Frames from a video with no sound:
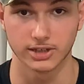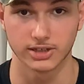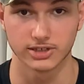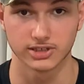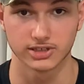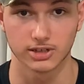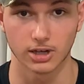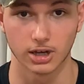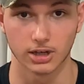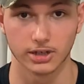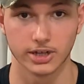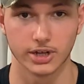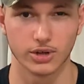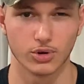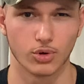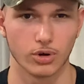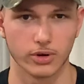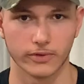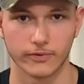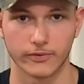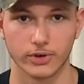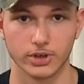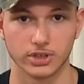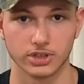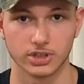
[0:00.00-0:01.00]
this gun in
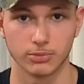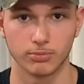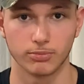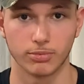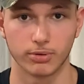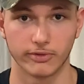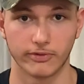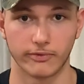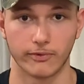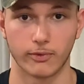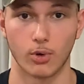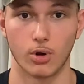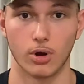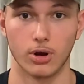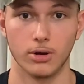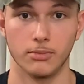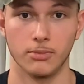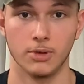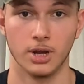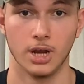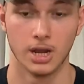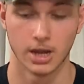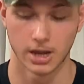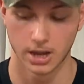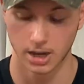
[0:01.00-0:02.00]
order for it to
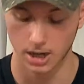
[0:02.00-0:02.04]
perform